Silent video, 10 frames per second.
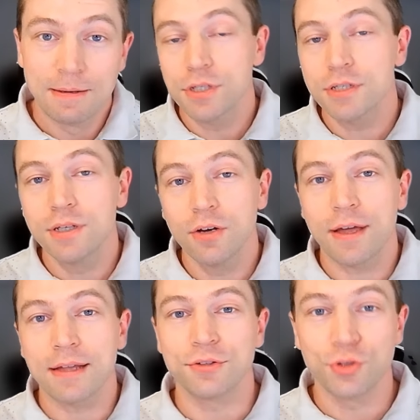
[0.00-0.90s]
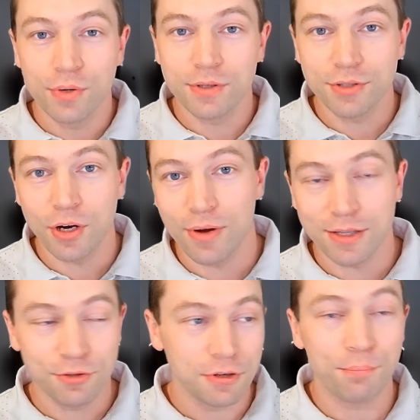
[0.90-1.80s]
But just know that doing so,
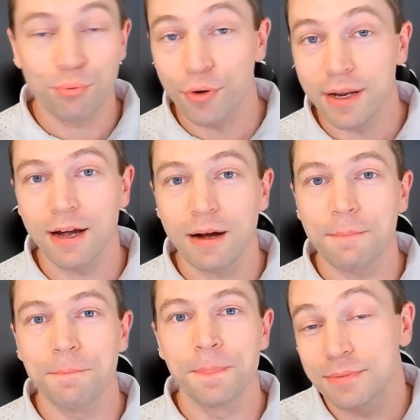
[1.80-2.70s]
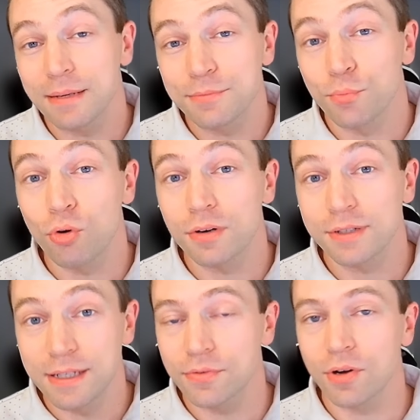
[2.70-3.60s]
it's going to bring up sometimes more
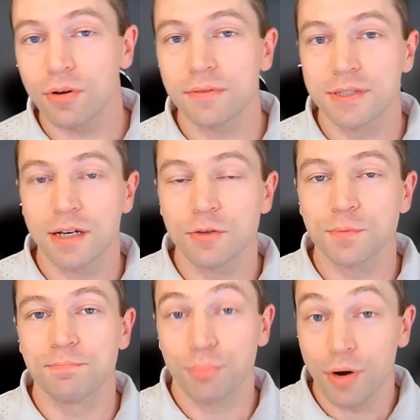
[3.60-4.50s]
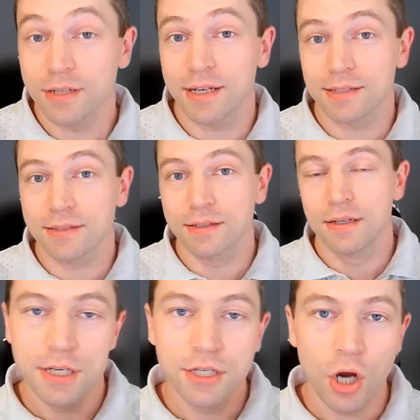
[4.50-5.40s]
difficult of a sales process.
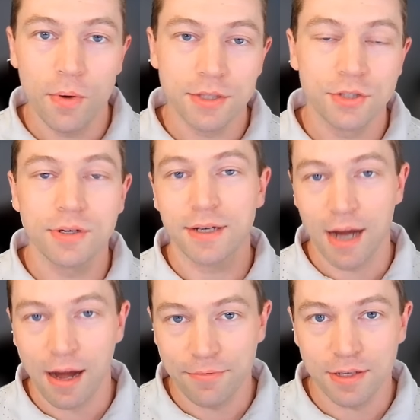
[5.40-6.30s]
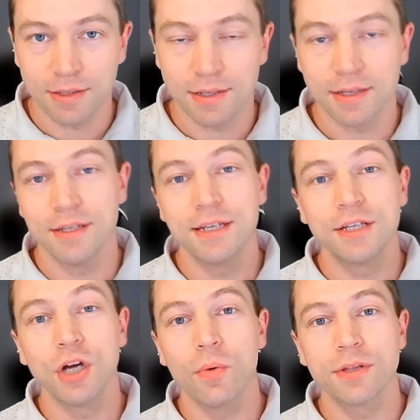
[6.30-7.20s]
But you need to go into it confidently. You need
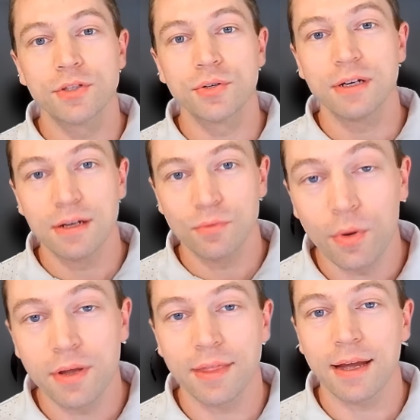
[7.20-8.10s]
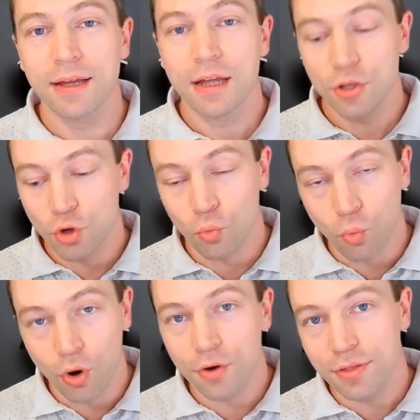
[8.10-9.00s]
to go into it knowing that you're
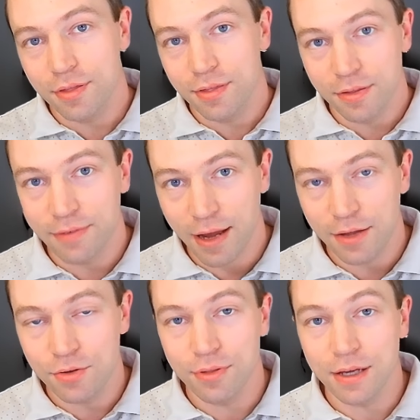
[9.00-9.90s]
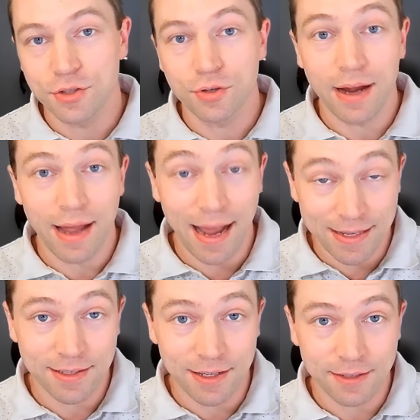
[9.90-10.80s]
worth the value that you're
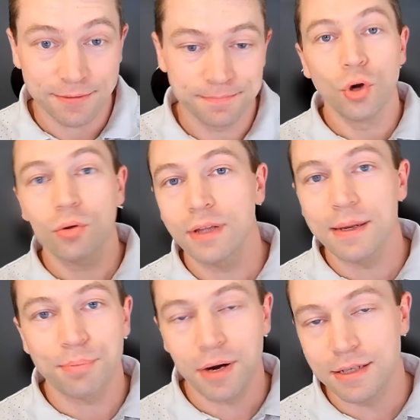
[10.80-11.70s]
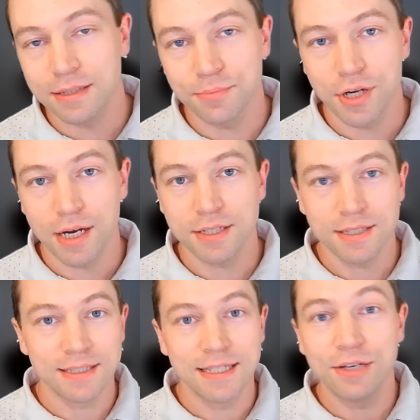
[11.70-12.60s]
asking. Don't let price
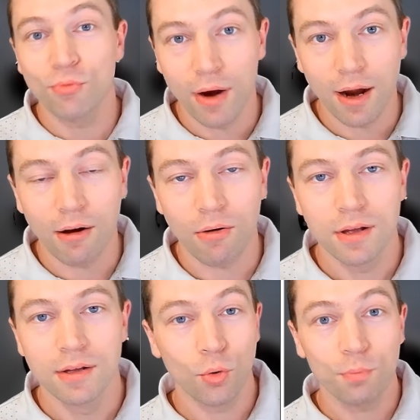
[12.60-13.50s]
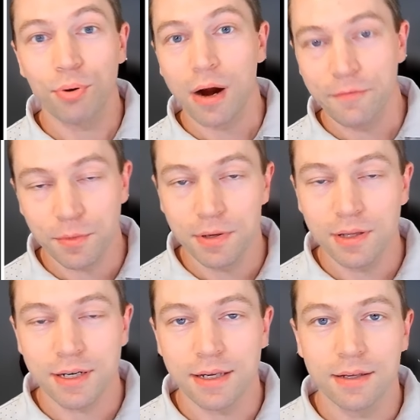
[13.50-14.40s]
objections derail your
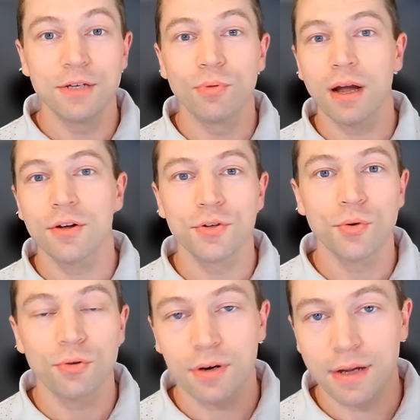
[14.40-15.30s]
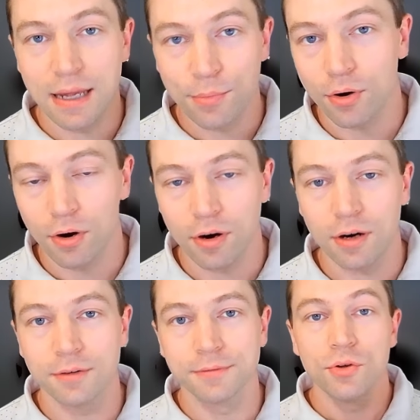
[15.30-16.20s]
profitability, derail your
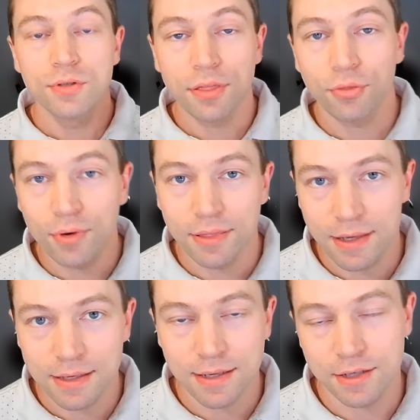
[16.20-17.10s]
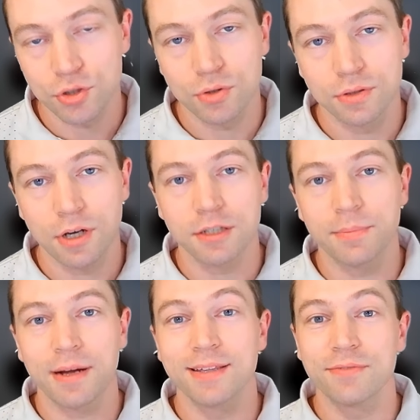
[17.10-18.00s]
MRR. Use the 3 things that I just talked
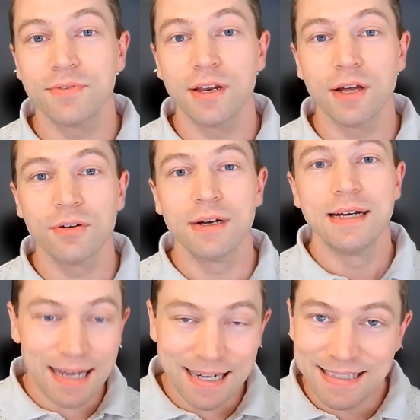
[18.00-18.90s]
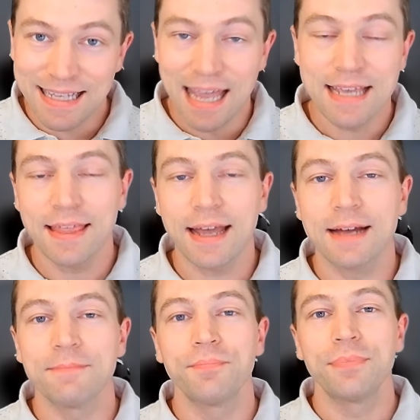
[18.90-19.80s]
about in this video to kind of take
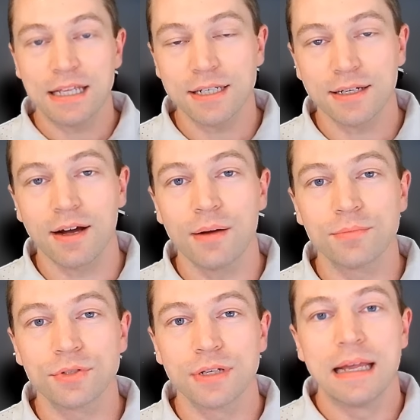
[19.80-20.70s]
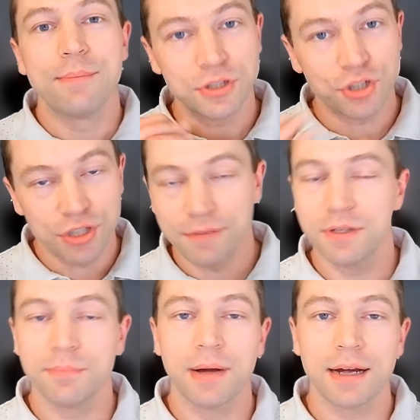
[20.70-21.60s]
that as it comes, but
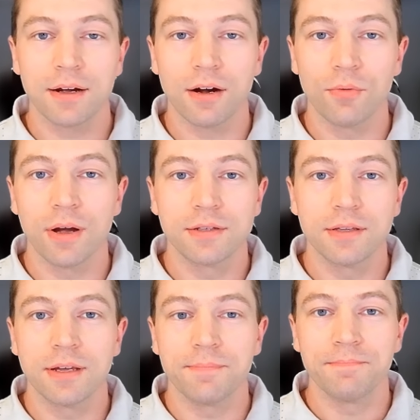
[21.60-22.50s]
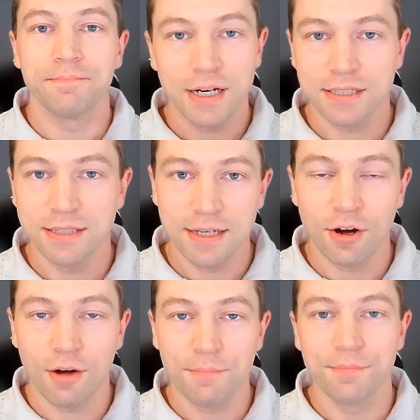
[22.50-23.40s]
shift it back around to them. You got to stay
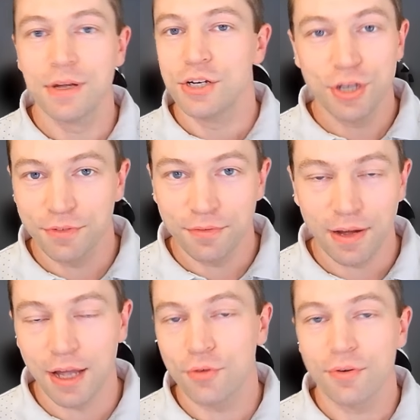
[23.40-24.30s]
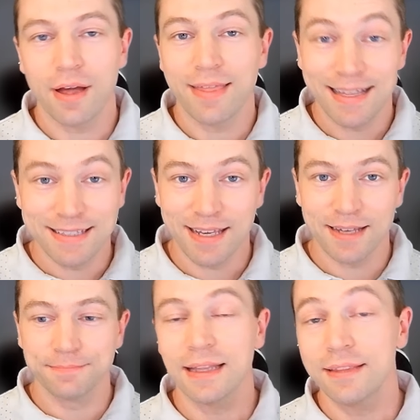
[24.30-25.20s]
calm, shift the value, and that's it.
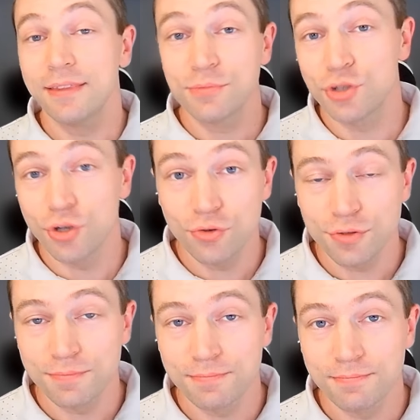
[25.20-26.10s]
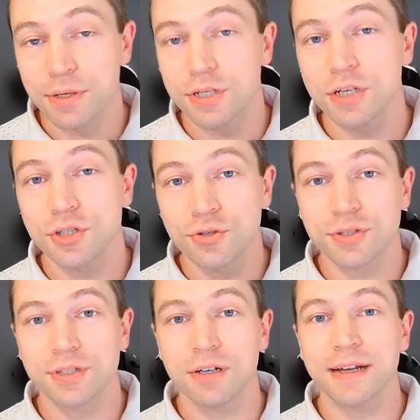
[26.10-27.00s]
Let them choose and position
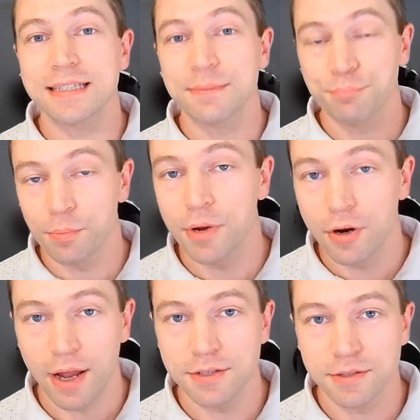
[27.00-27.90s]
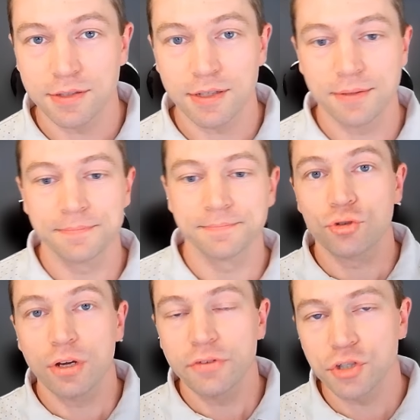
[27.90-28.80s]
yourself as a premier agency. All right,
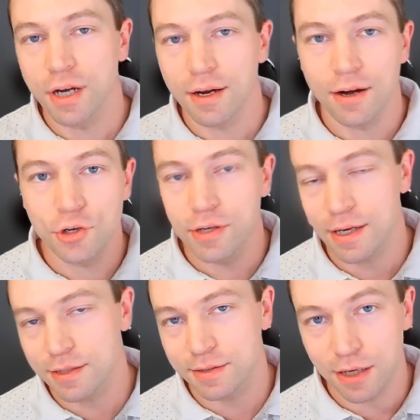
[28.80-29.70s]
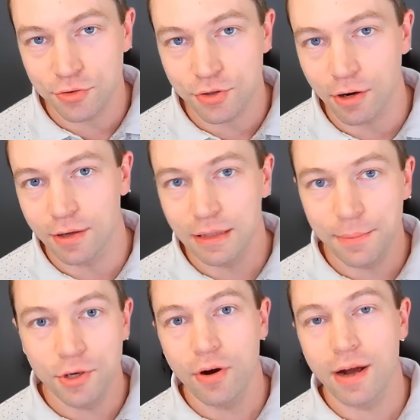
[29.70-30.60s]
so give it a shot on your next sales call and
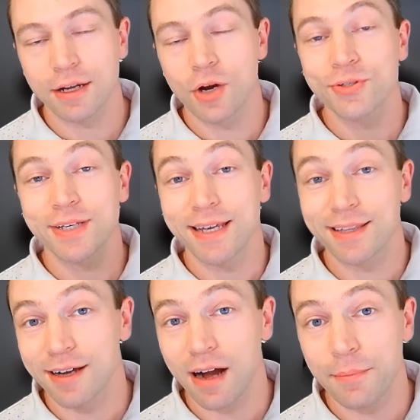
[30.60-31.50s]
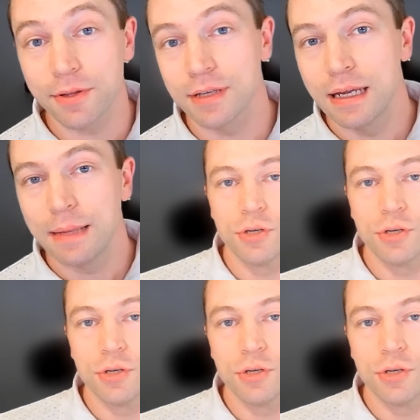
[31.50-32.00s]
let me know how it goes in the comments.